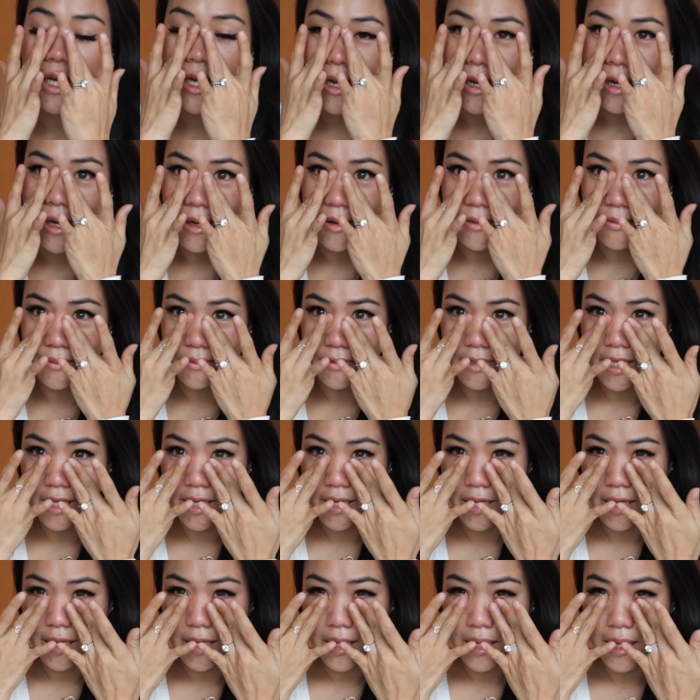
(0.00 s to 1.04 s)
I feel that
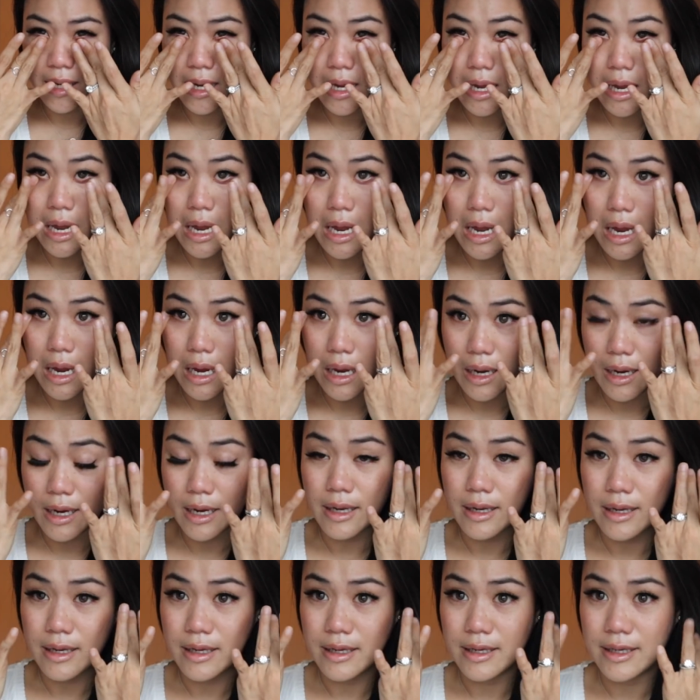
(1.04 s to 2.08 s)
counseling
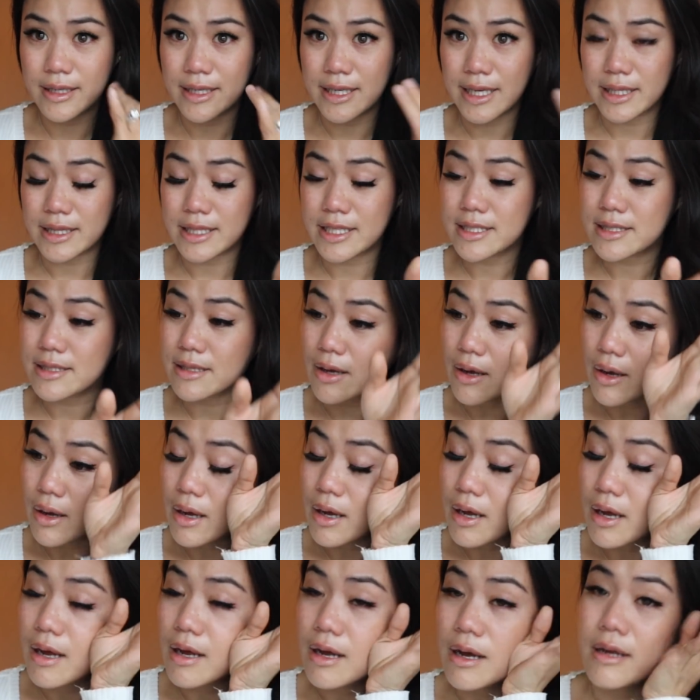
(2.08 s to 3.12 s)
not only
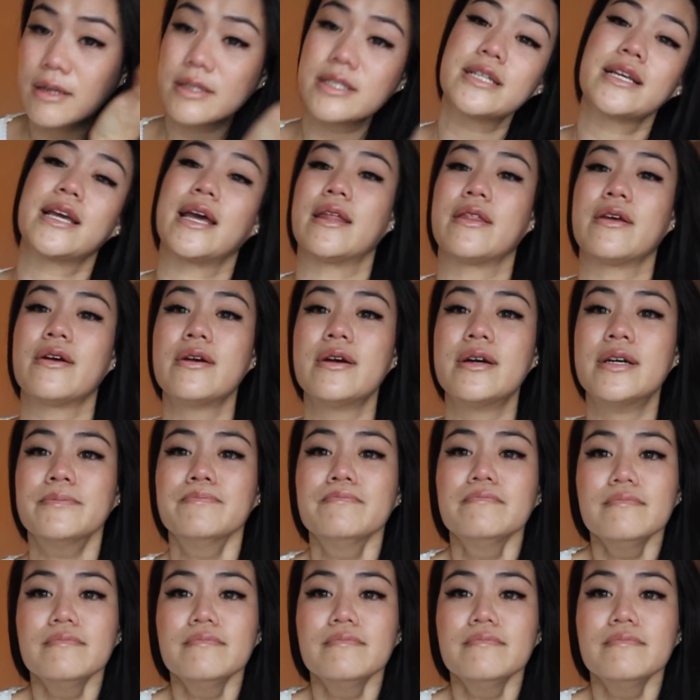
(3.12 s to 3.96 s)
helps with your mental health,